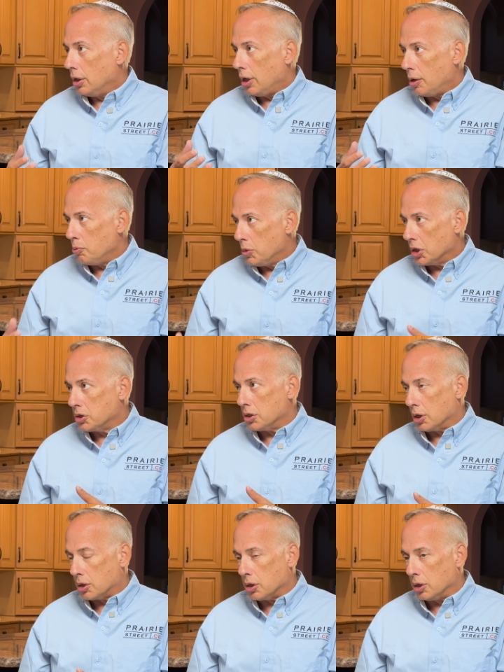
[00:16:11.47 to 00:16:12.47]
and mix
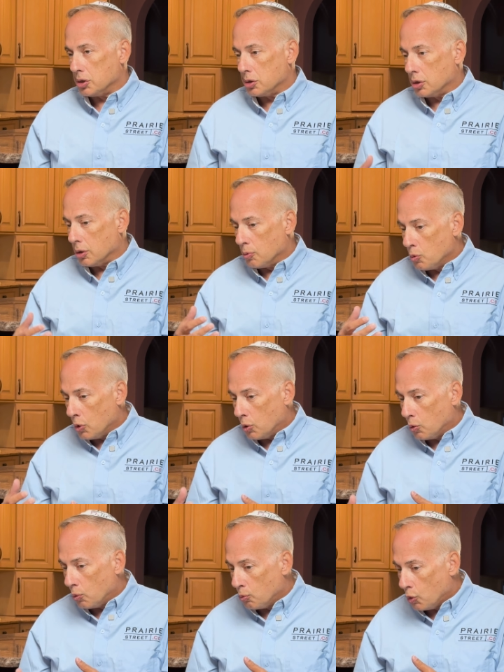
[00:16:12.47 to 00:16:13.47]
it because the
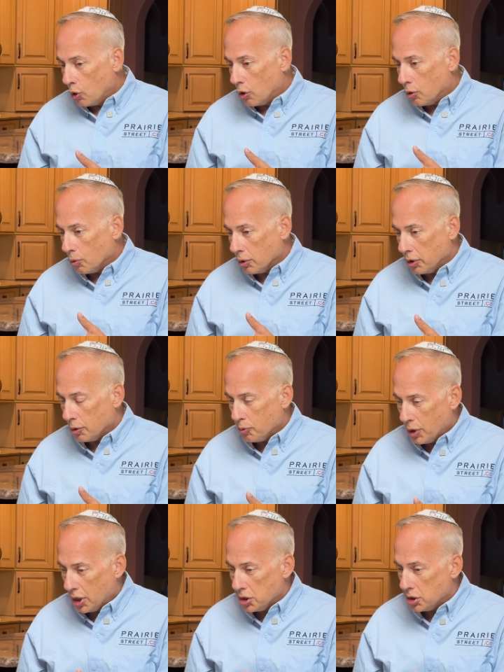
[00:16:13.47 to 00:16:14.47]
more when they're
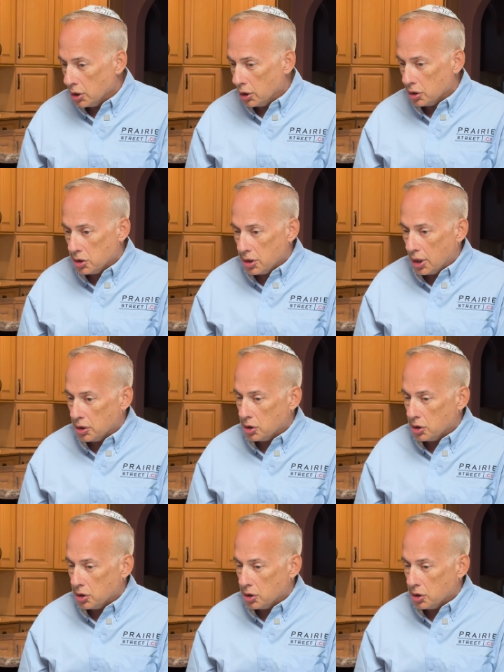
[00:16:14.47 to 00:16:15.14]
patient, it's not